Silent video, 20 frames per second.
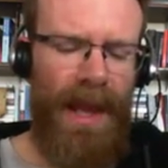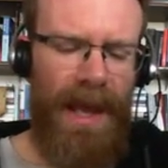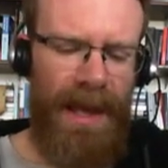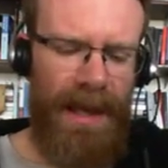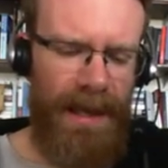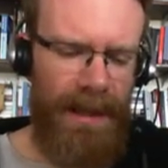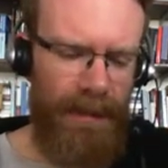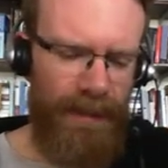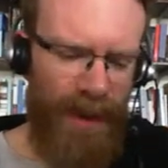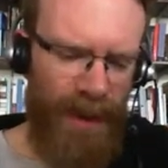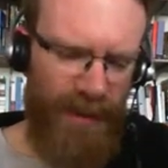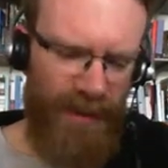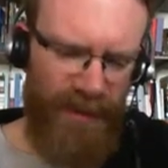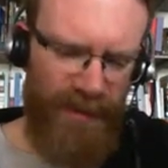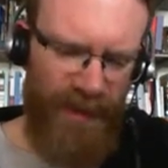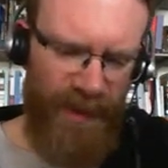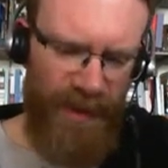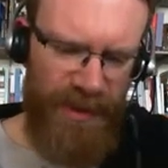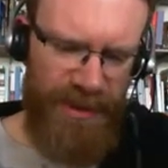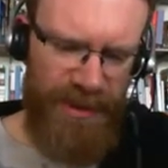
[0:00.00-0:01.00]
and both
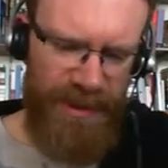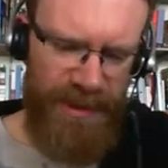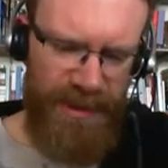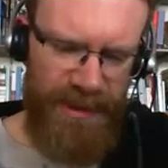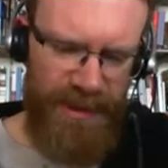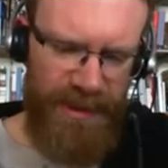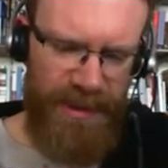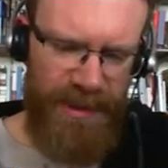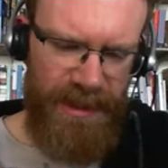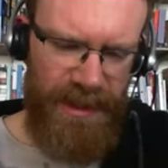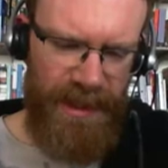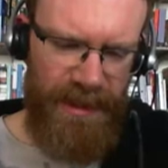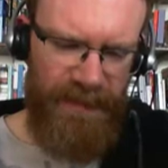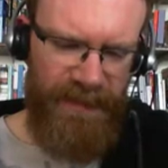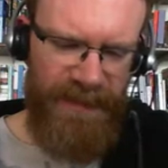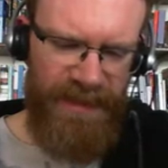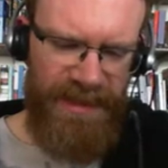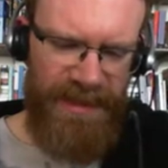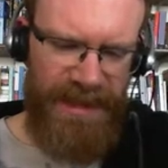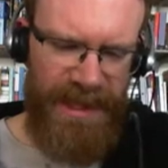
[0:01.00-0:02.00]
versions
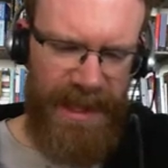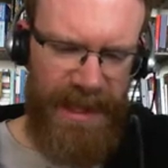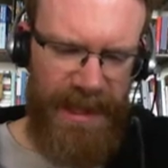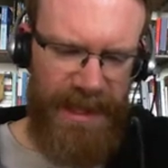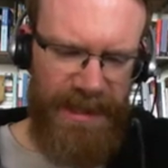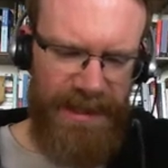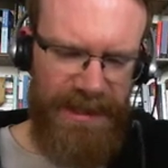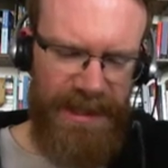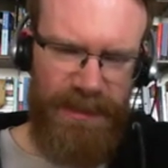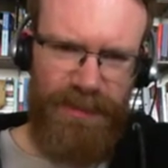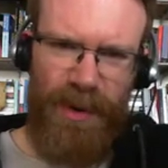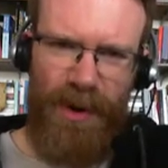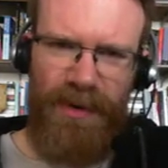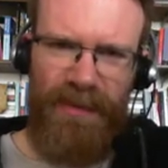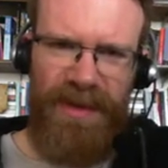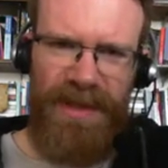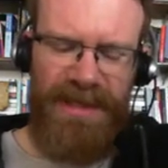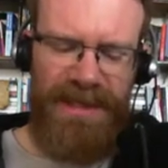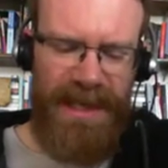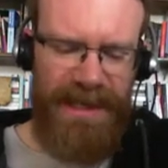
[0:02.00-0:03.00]
emphasize as part of
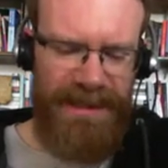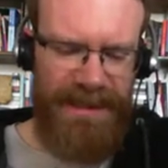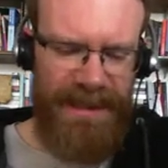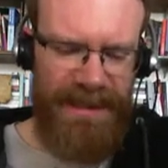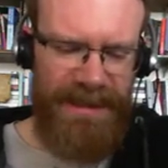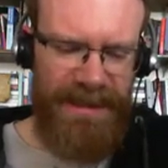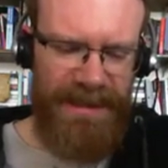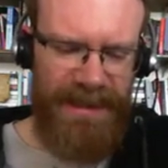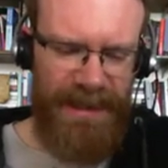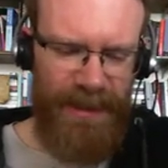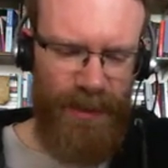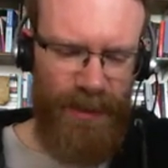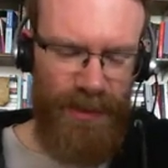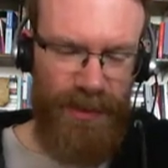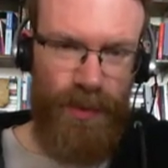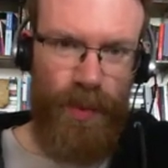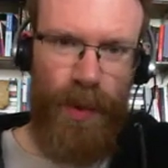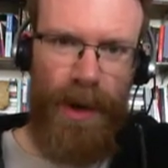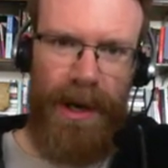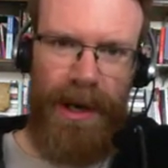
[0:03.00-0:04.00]
his identity was
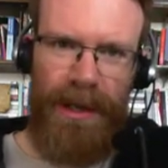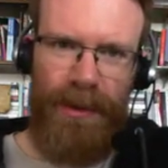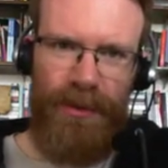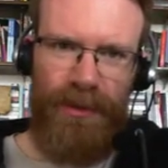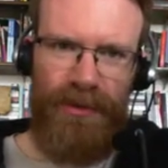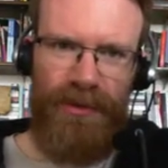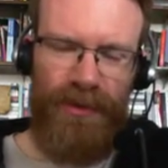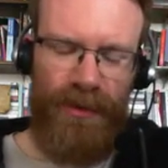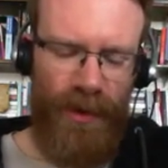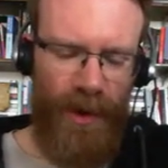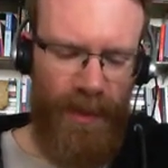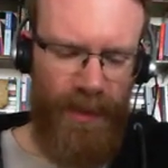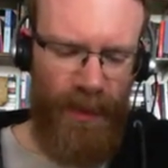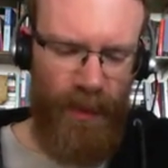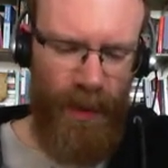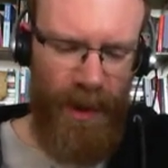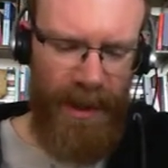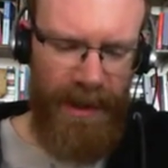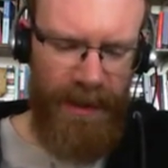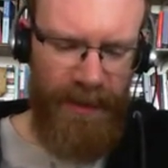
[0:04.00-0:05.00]
where he was from and
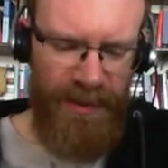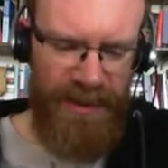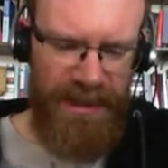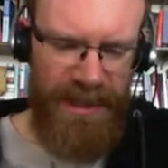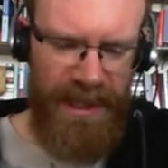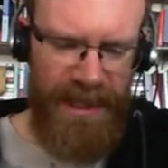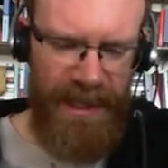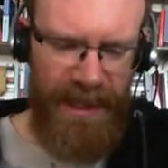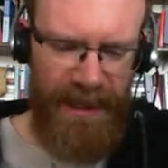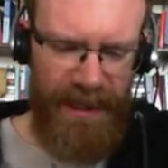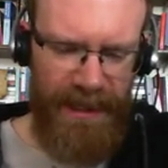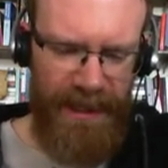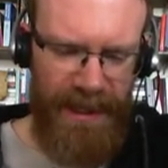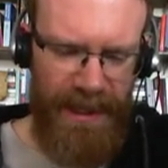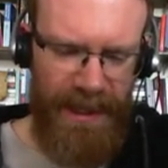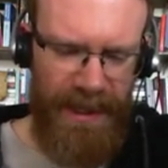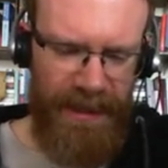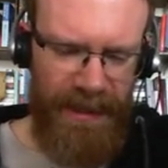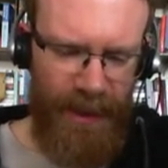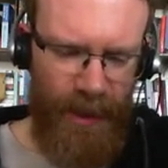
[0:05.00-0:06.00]
where he was king.
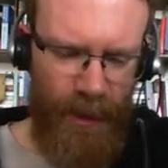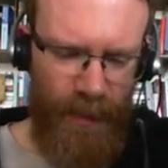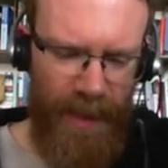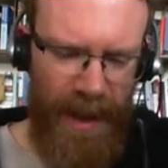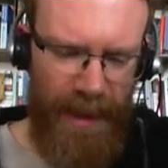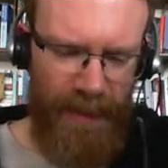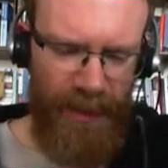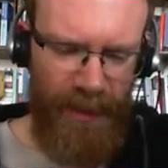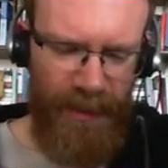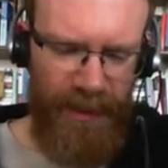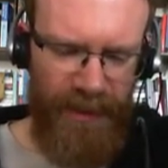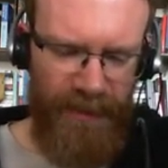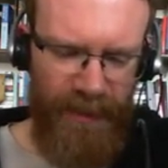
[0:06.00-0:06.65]
The old Babylonian